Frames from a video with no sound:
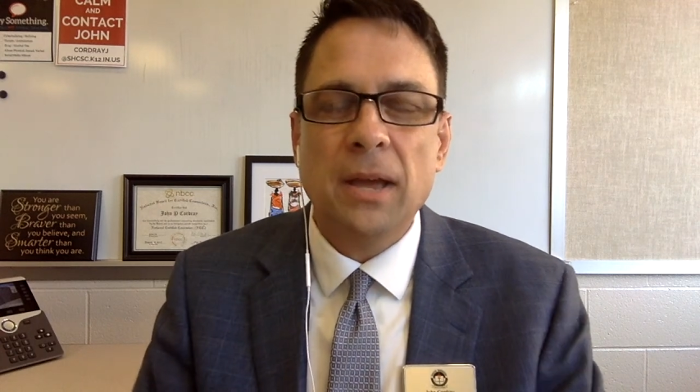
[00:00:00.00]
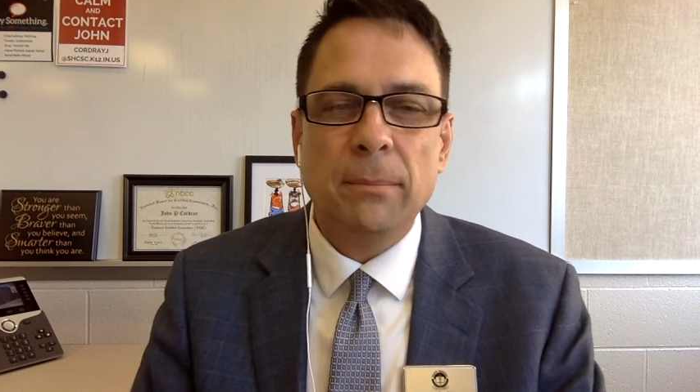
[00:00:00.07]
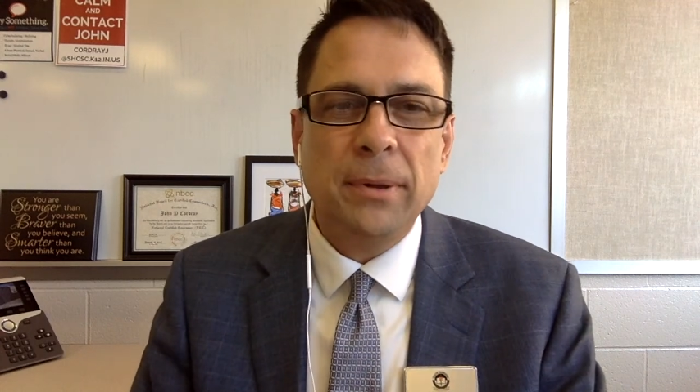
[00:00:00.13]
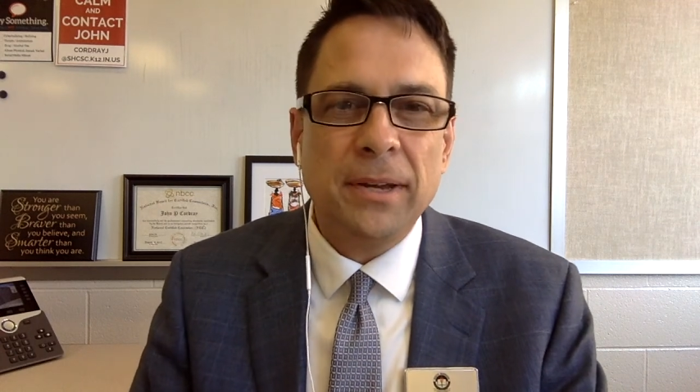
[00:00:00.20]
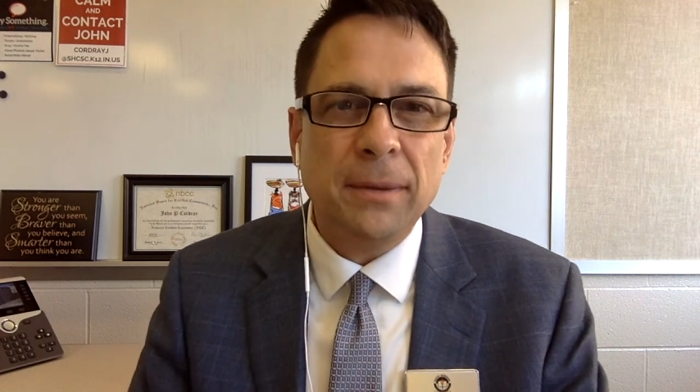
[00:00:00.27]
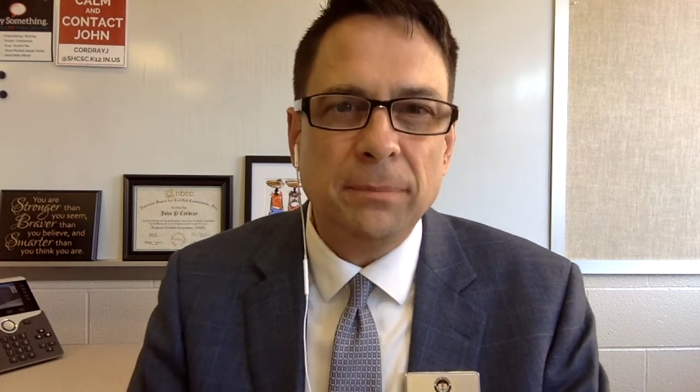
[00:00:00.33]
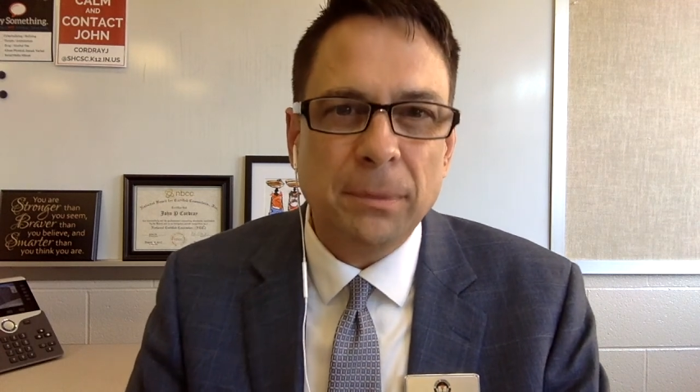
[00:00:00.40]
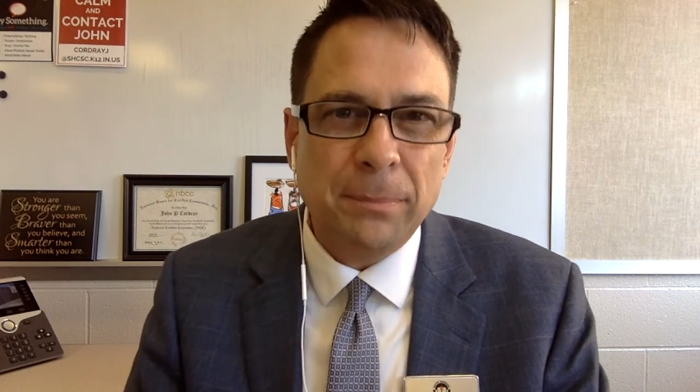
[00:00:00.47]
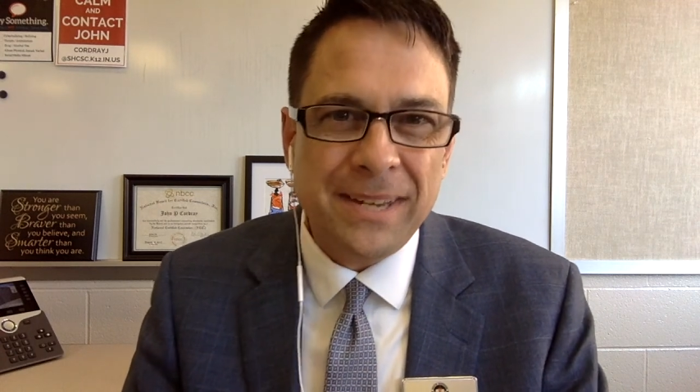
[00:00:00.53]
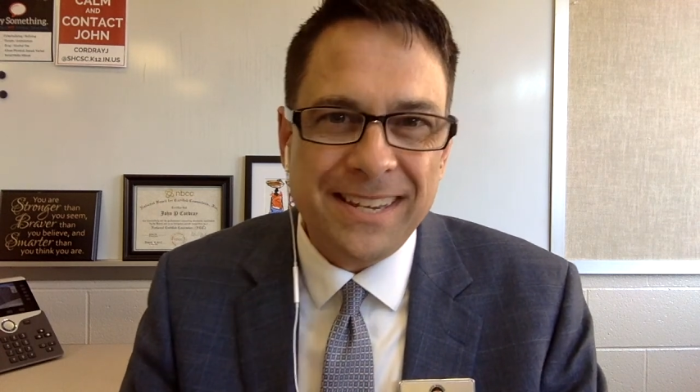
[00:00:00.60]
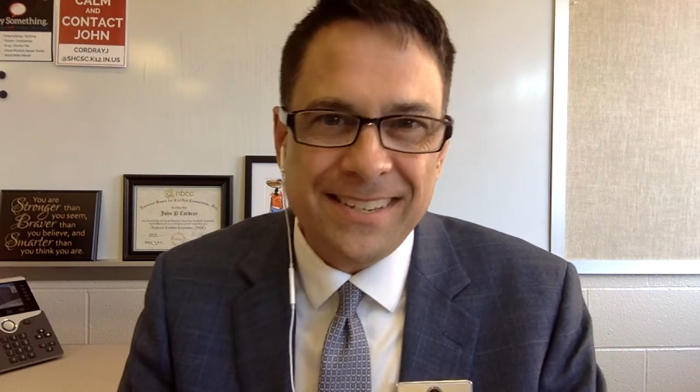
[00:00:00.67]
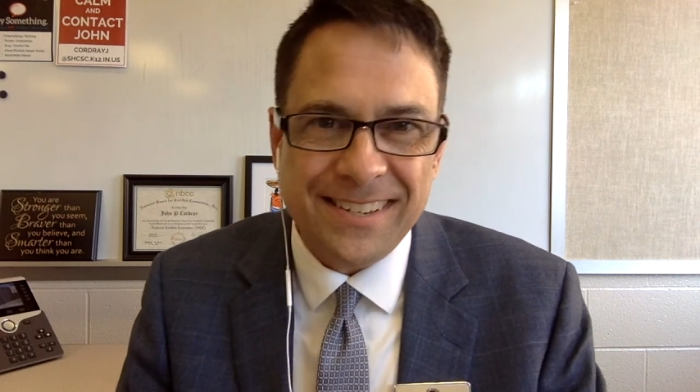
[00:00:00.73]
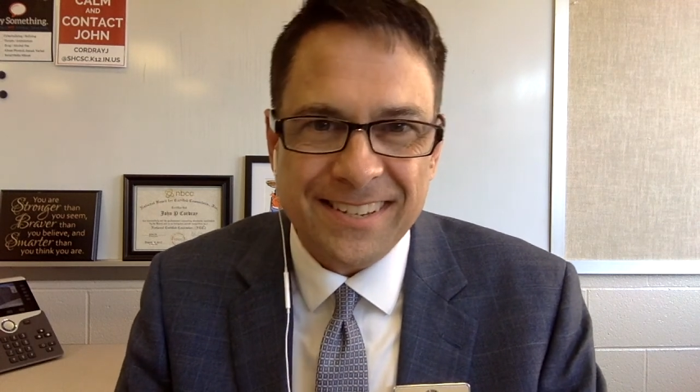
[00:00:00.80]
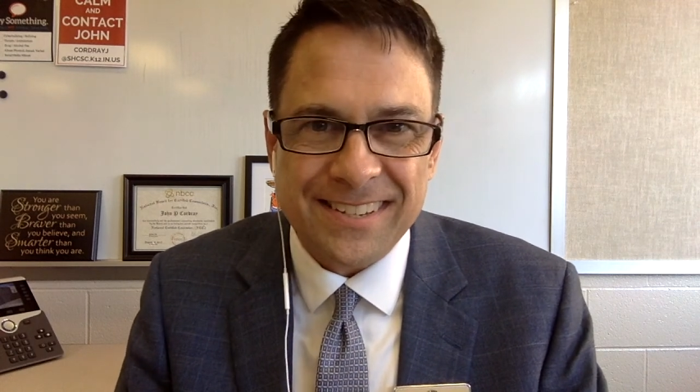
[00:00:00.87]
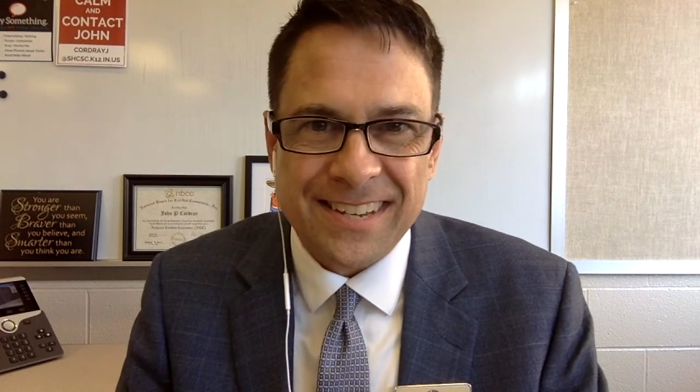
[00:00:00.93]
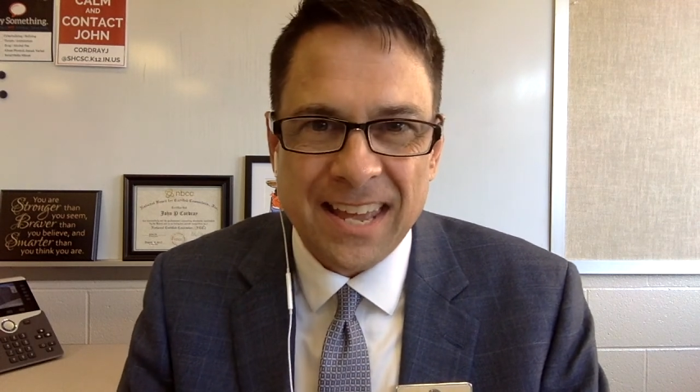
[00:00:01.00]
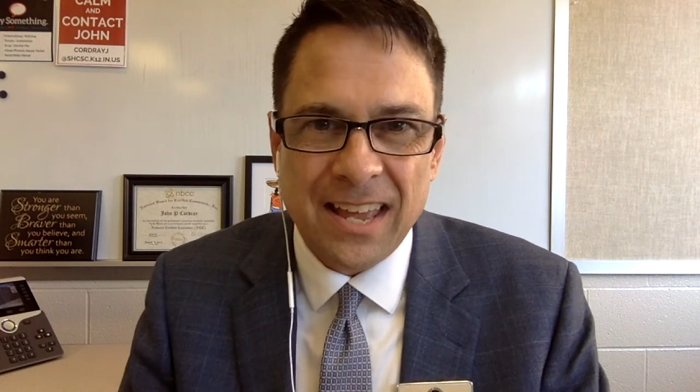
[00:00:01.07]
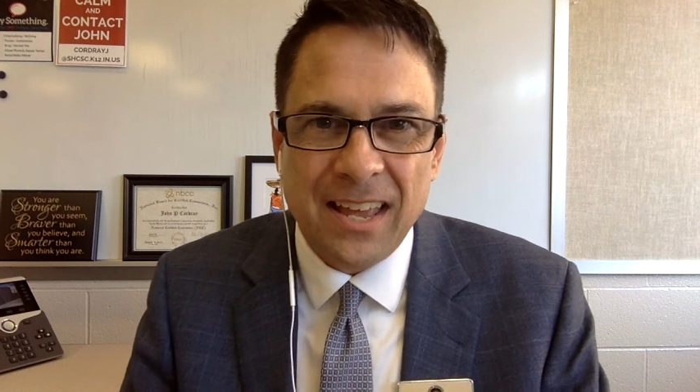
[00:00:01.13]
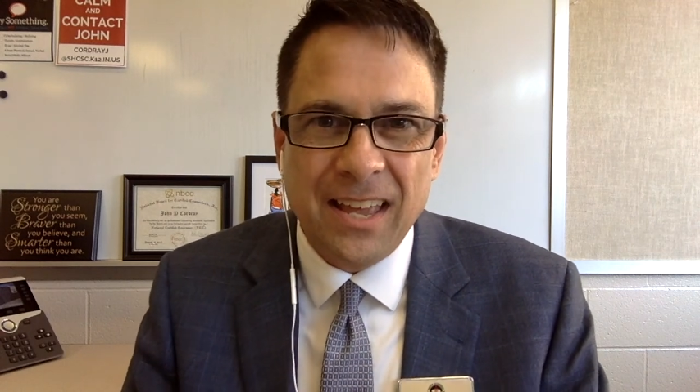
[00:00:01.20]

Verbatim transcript: Pick up the pieces.